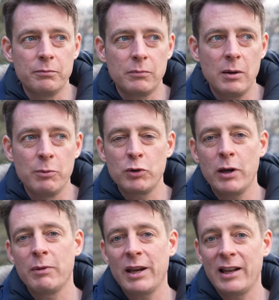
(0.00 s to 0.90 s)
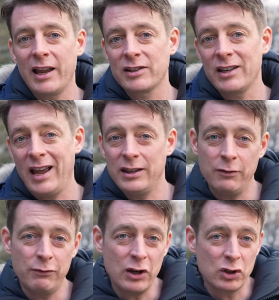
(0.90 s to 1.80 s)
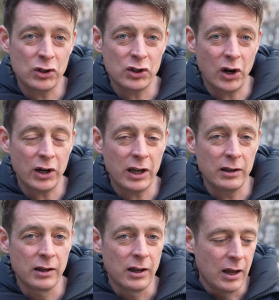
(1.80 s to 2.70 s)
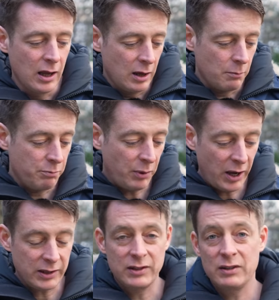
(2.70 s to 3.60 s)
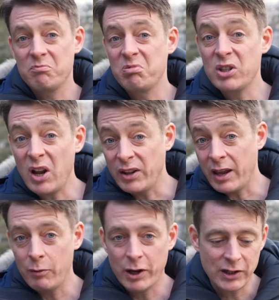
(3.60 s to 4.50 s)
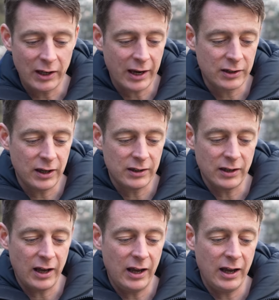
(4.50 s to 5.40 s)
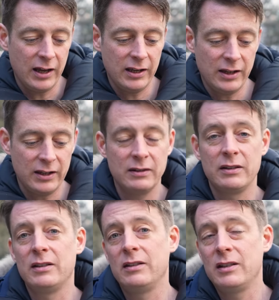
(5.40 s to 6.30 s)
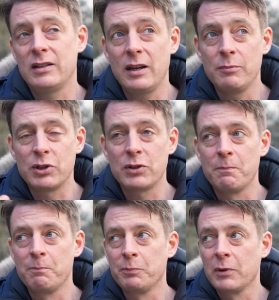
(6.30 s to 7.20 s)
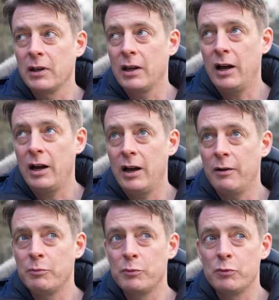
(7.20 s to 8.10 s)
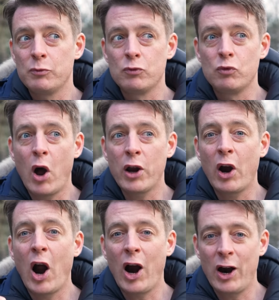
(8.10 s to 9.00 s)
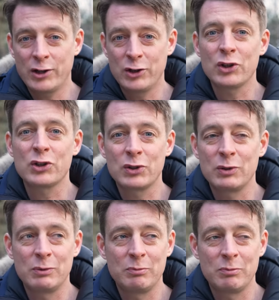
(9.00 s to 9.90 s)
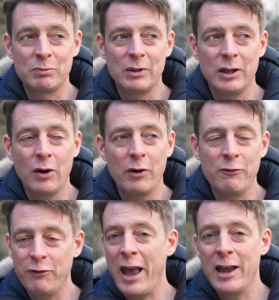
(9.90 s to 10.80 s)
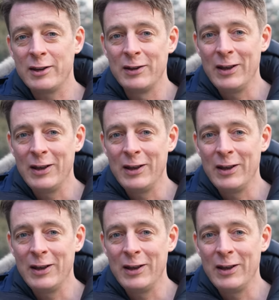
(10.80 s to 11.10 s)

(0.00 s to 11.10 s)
in between him getting elected and the invasion starting, but still, he was elected. He seems rather hard to just, you know, invade,